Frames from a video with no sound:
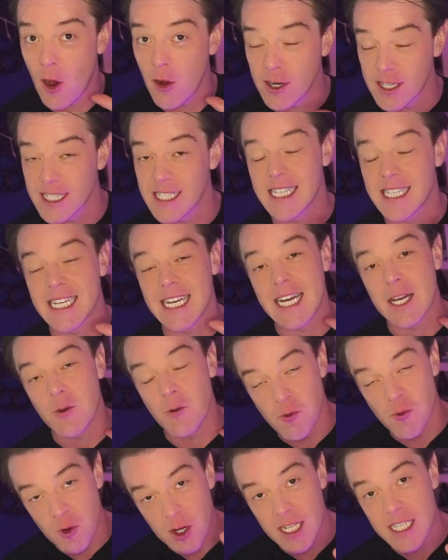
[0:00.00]
Honestly, it
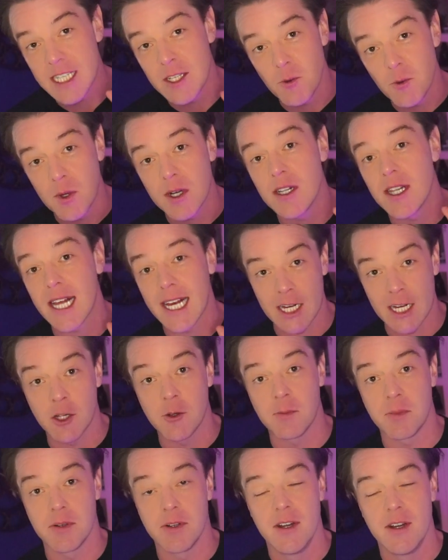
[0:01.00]
really will
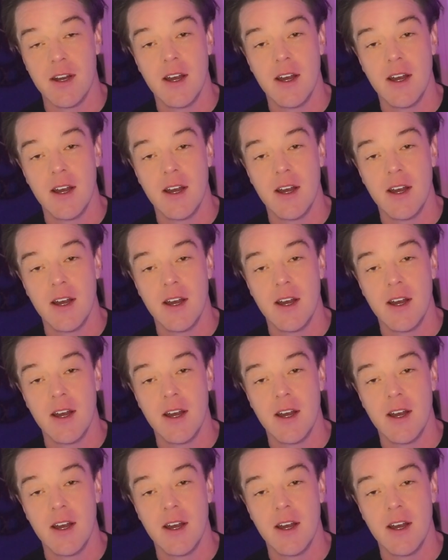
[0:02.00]
help